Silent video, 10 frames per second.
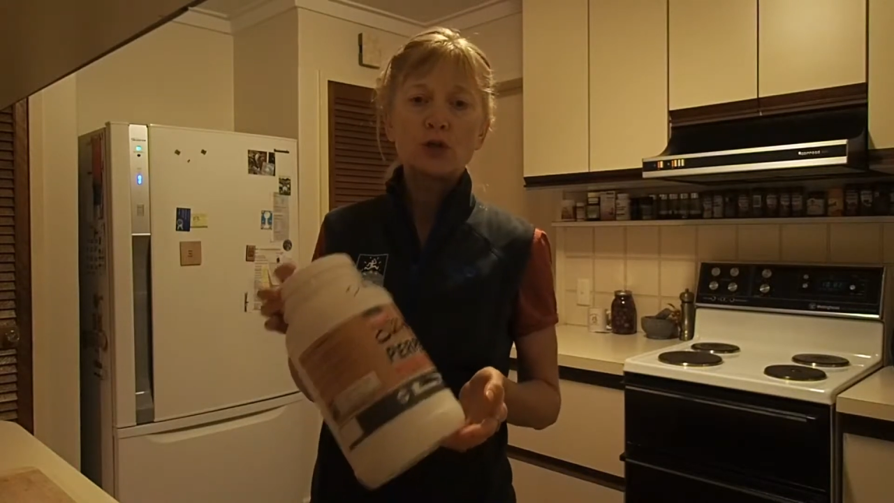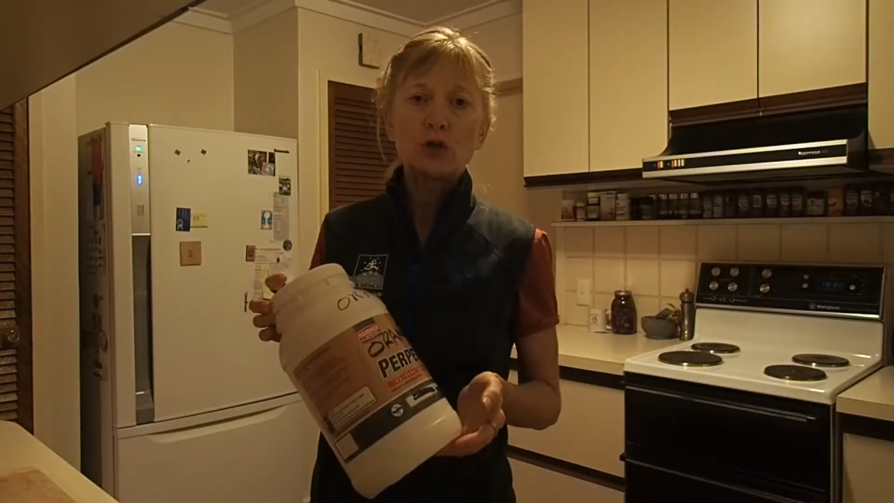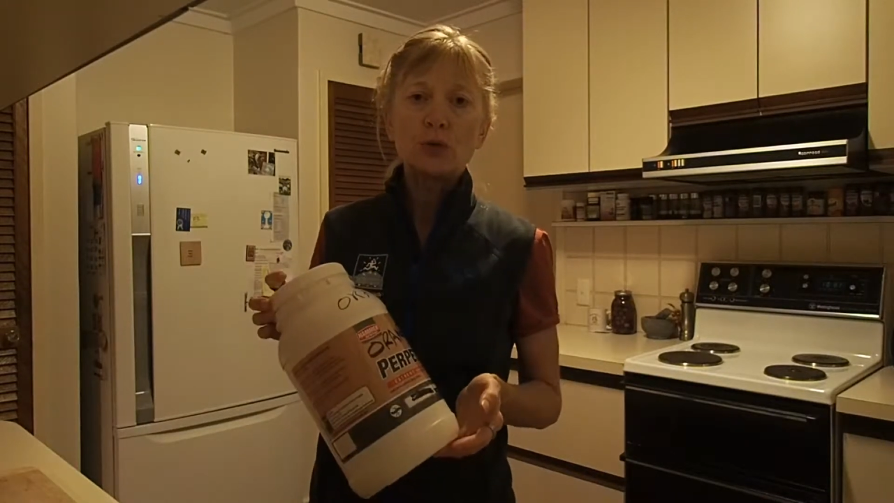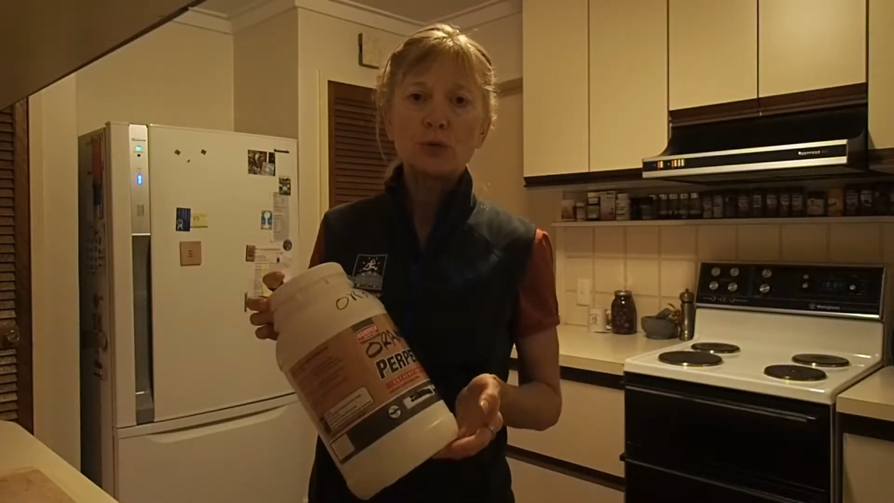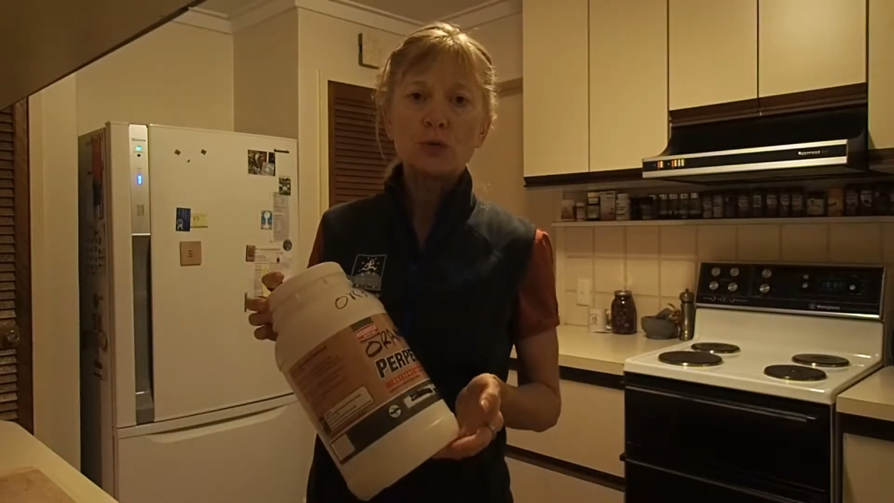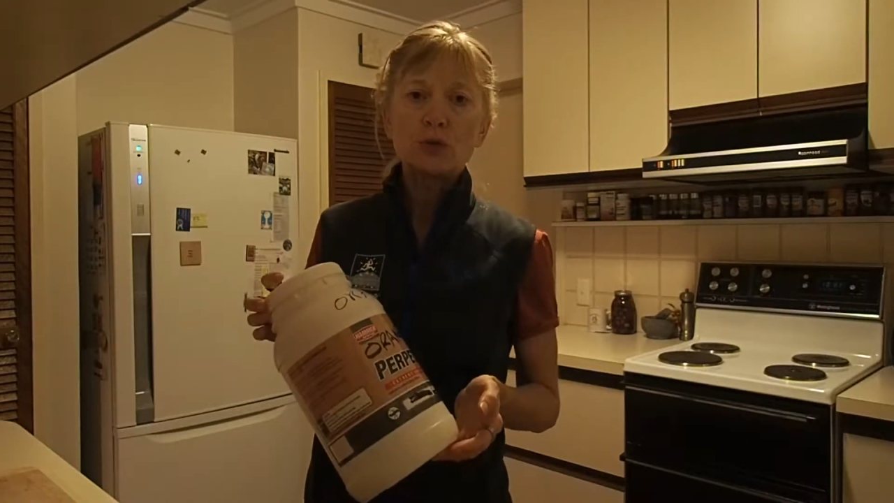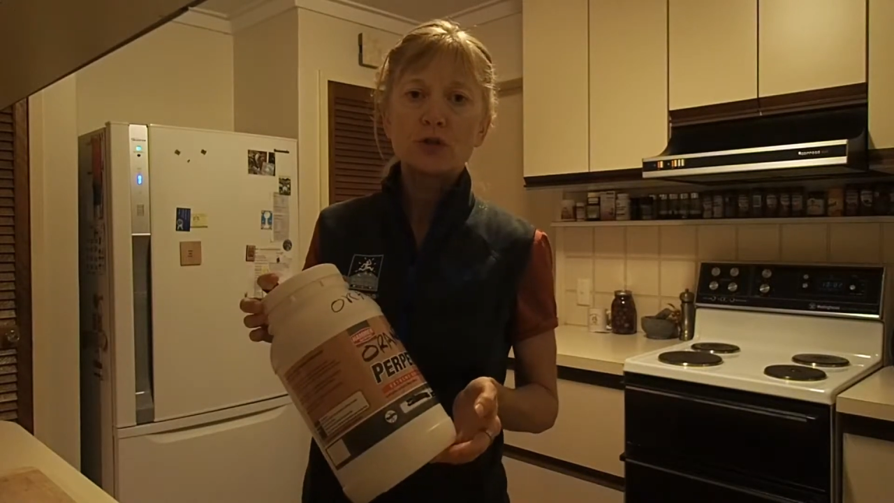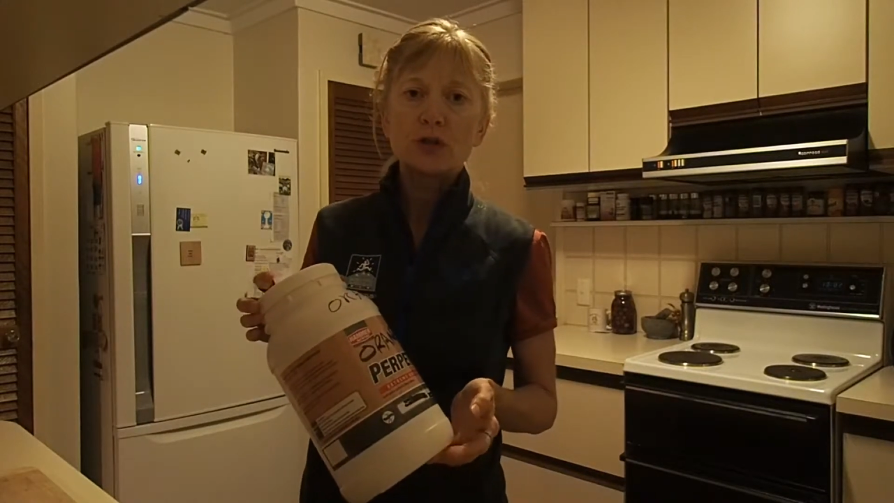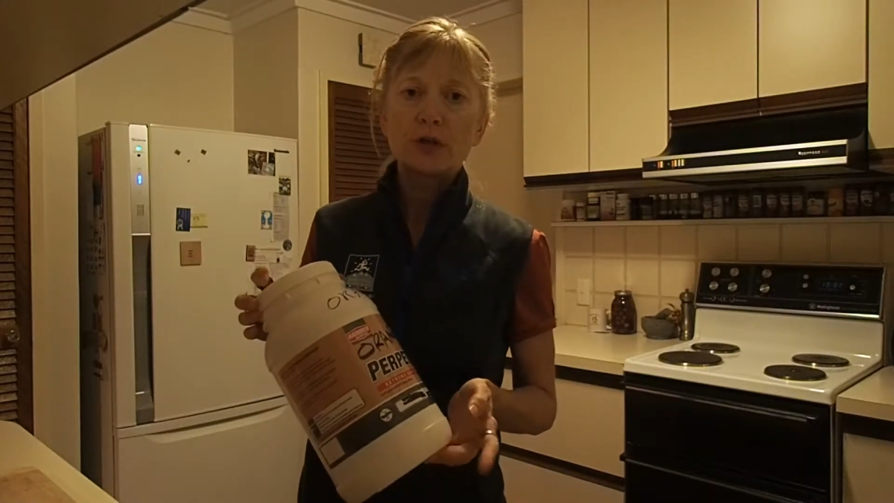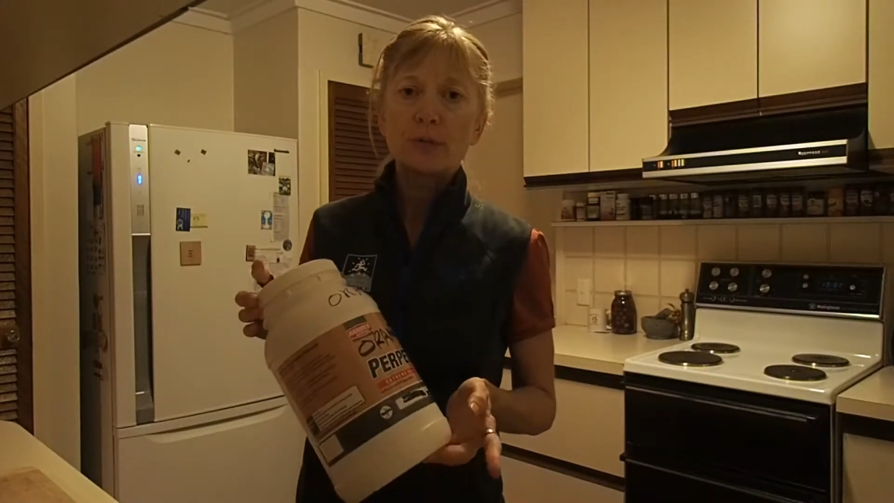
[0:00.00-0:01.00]

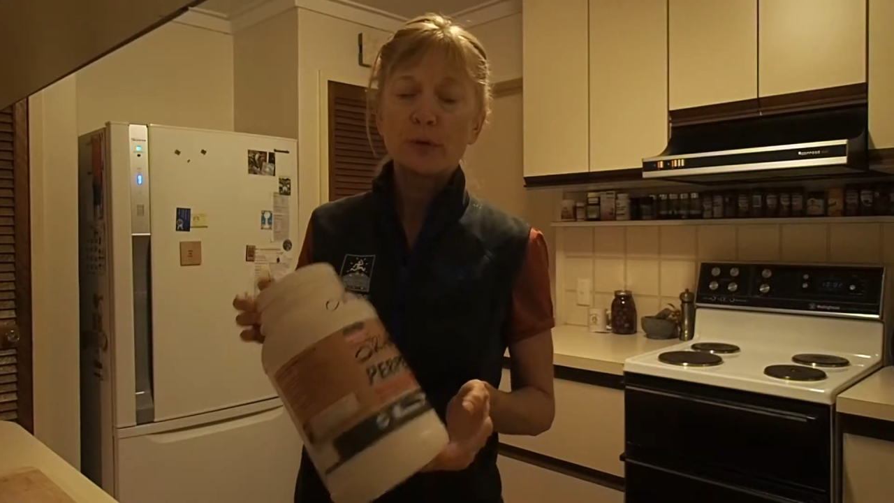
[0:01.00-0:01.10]
use the